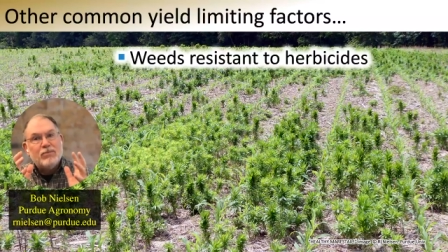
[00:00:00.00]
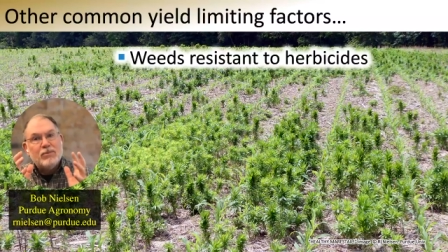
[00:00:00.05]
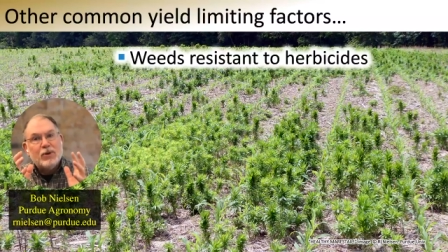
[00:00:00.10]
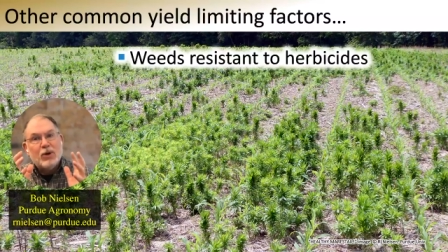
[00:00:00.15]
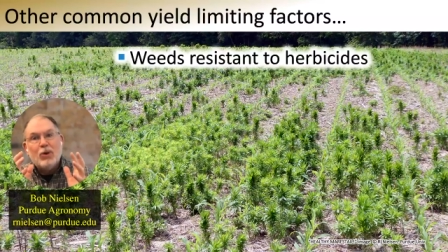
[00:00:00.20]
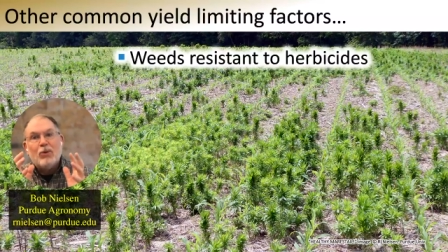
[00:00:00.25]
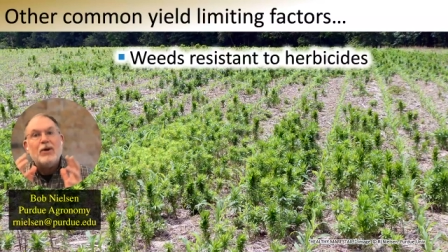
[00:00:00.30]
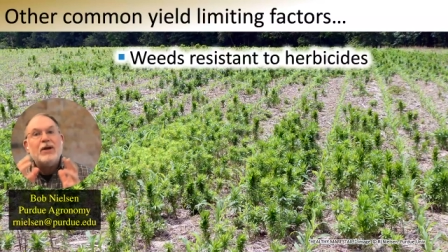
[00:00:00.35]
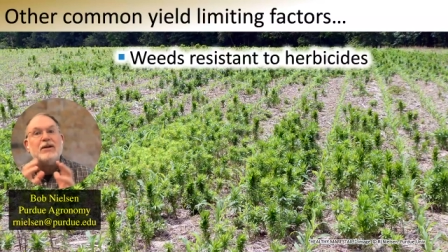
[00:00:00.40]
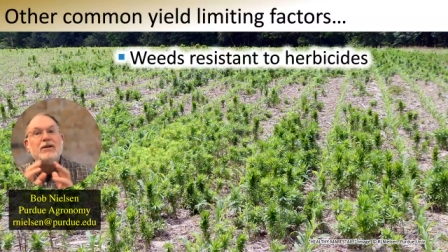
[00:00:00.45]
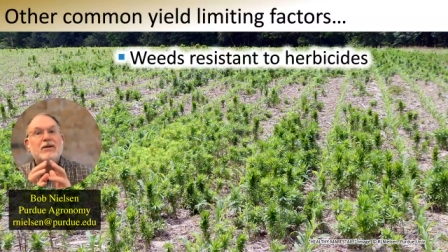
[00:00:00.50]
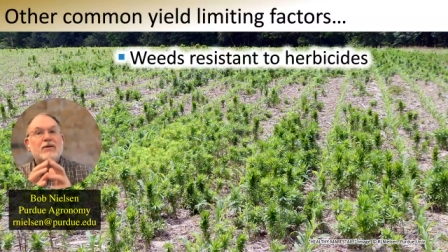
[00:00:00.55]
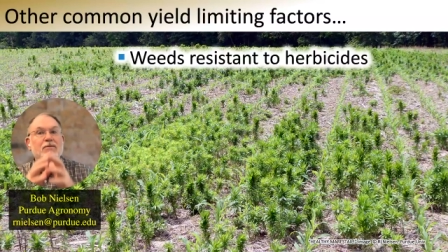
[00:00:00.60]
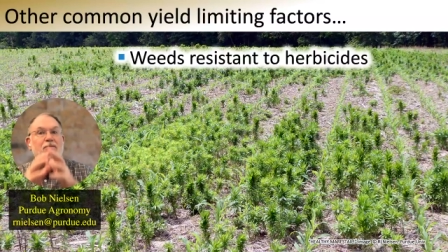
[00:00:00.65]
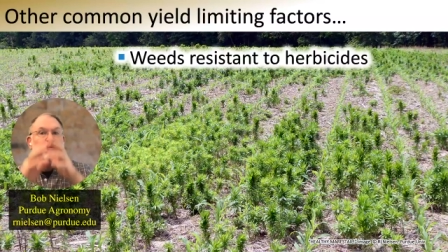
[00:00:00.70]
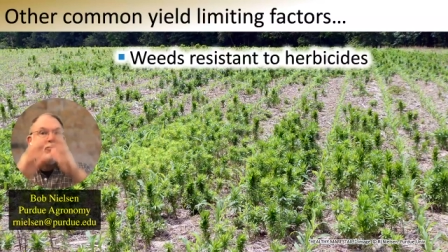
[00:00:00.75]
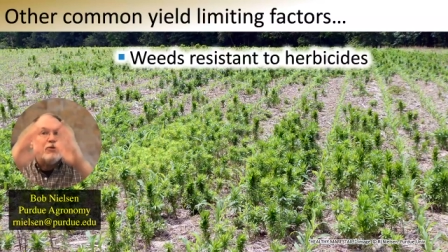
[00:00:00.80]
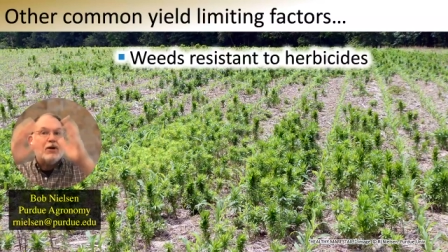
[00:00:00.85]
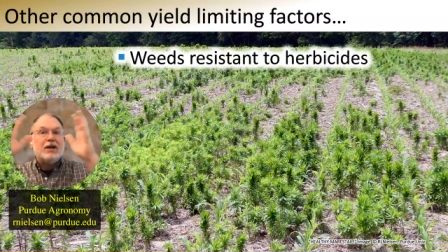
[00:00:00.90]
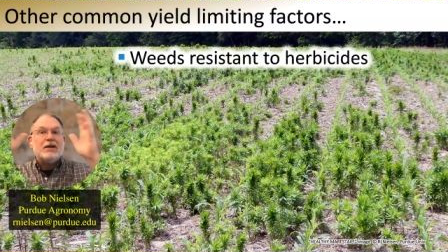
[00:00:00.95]
go into
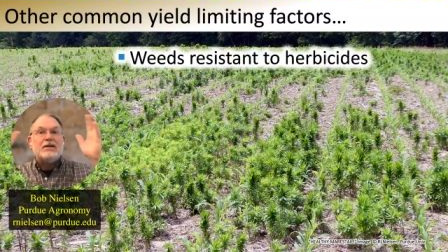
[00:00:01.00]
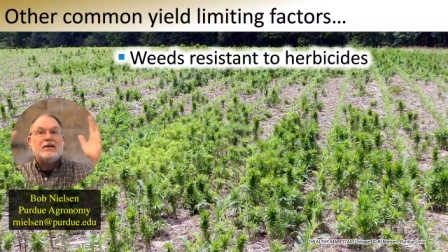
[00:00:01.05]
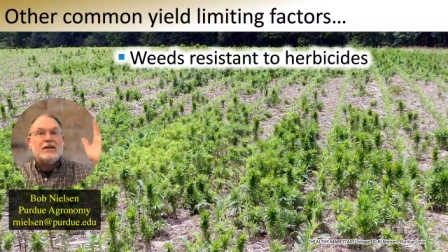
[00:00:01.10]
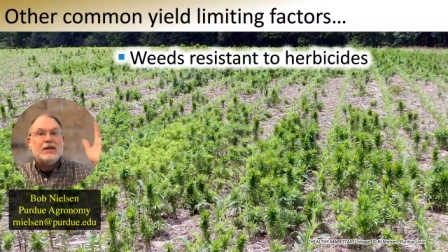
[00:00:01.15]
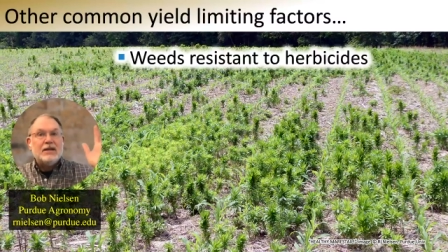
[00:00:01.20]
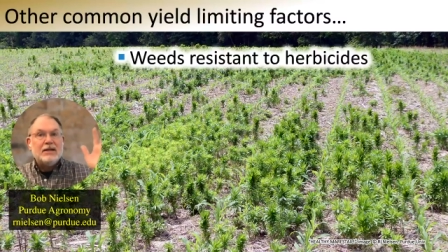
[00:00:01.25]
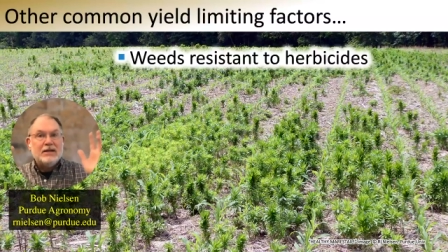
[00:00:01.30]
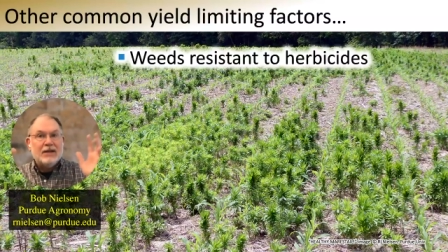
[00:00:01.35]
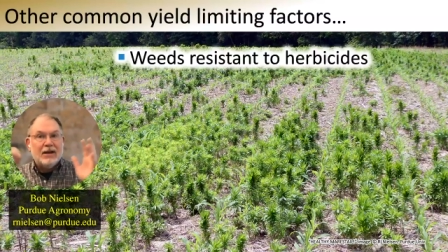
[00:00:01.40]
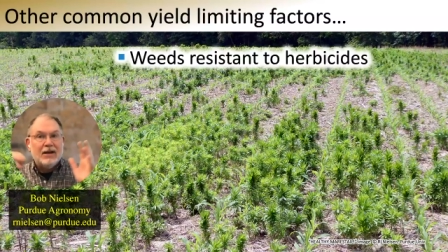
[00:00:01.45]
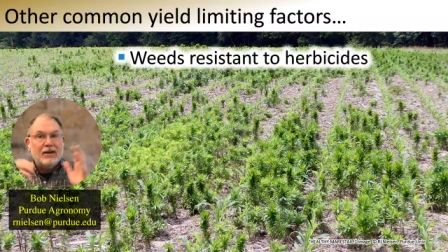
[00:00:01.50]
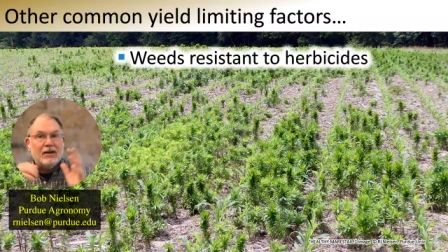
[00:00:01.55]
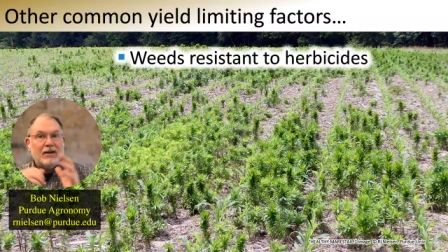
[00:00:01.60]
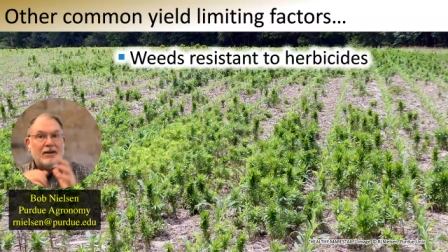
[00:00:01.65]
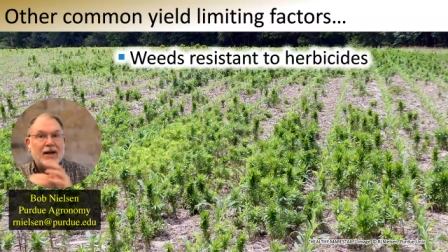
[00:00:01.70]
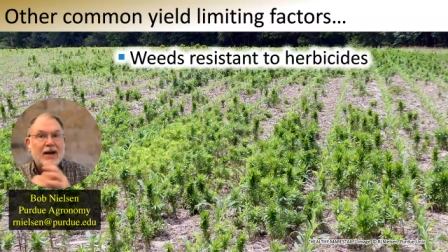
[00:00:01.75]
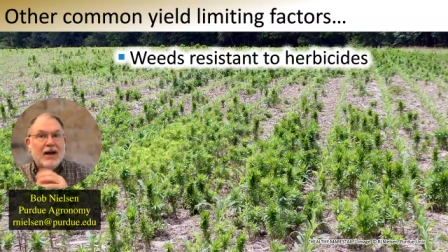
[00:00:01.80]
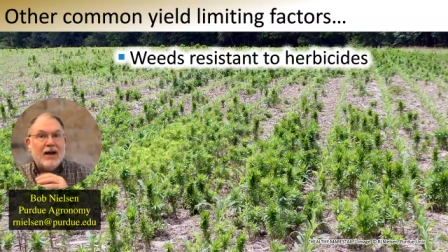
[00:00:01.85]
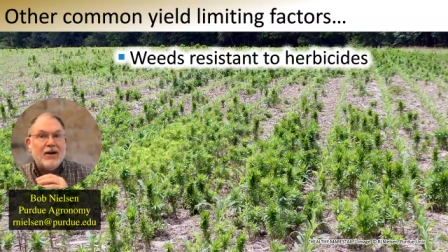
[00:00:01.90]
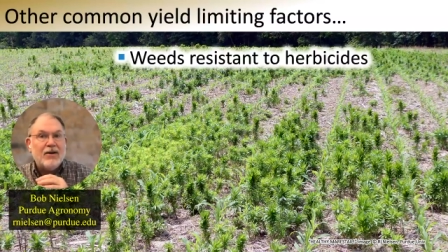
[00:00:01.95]
great detail on
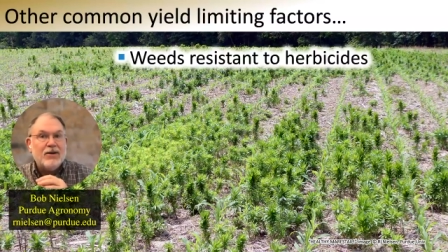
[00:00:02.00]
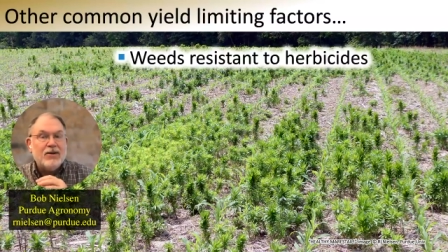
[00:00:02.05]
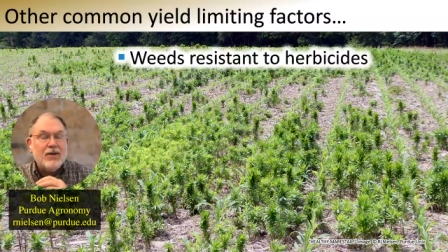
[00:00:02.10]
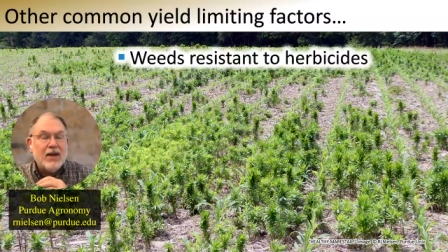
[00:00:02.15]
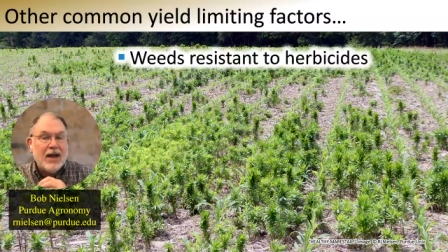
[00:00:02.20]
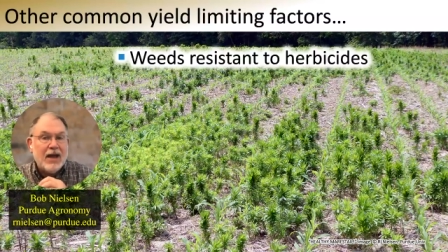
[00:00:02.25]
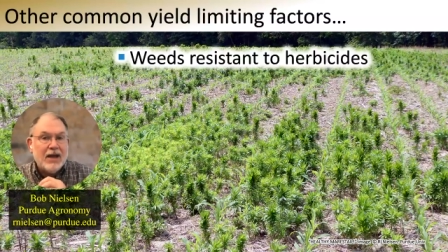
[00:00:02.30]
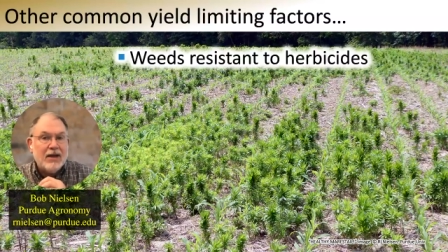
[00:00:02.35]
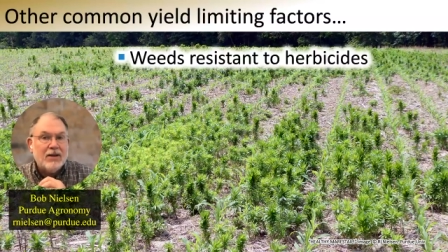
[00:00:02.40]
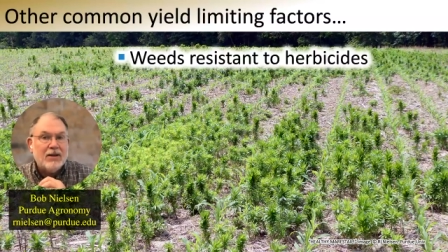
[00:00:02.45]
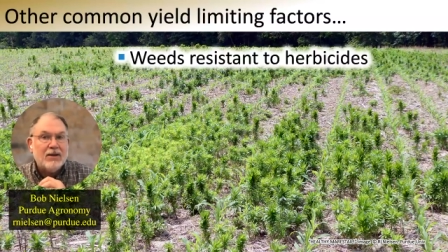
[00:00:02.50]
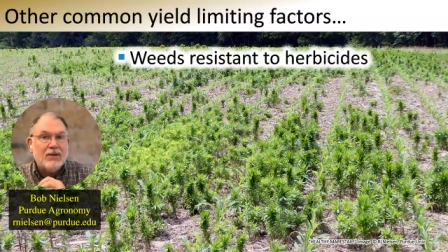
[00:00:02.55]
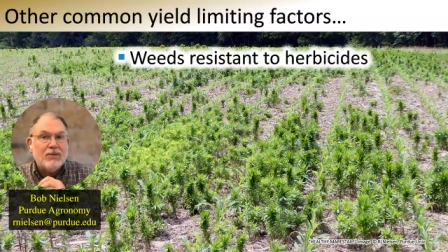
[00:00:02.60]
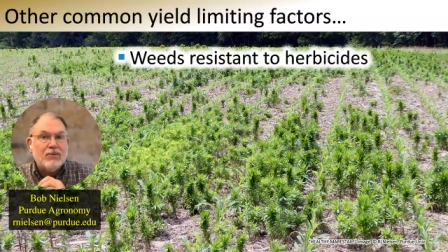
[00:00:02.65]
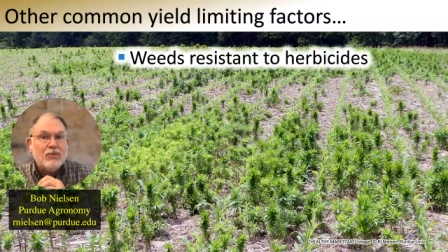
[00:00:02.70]
how you handle